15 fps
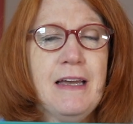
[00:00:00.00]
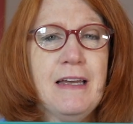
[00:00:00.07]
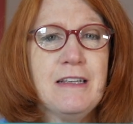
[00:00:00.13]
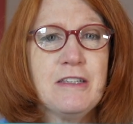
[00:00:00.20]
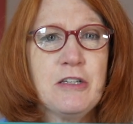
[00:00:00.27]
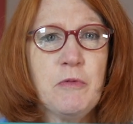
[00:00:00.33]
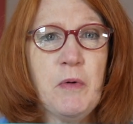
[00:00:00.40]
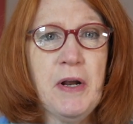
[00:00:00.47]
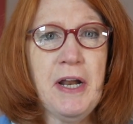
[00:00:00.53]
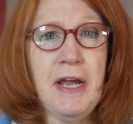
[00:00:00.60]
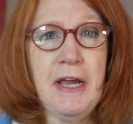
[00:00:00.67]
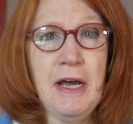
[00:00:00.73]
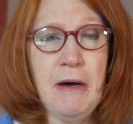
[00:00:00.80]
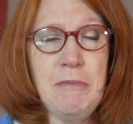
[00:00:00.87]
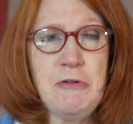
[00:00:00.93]
So when
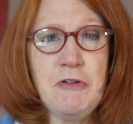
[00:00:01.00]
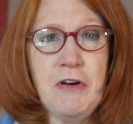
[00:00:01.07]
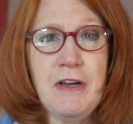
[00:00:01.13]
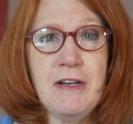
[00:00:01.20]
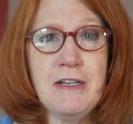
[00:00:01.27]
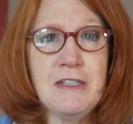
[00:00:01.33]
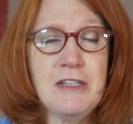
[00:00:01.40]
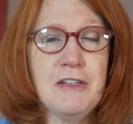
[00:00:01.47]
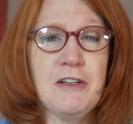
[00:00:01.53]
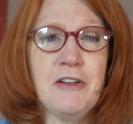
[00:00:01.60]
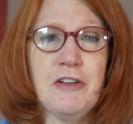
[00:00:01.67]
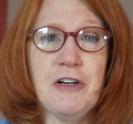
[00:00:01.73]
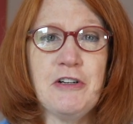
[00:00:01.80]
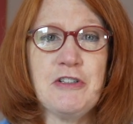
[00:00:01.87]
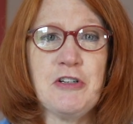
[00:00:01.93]
I upgraded to the
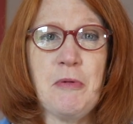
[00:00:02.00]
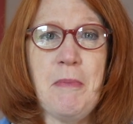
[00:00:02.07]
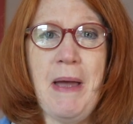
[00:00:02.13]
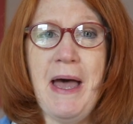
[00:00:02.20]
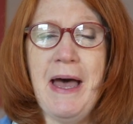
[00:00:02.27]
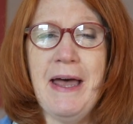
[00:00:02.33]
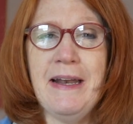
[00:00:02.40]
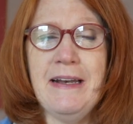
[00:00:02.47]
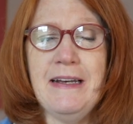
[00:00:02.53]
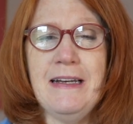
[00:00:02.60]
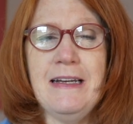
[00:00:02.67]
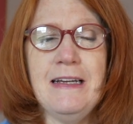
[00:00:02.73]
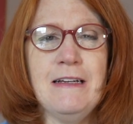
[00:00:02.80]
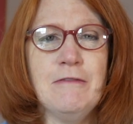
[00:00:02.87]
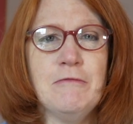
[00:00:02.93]
larger mat, it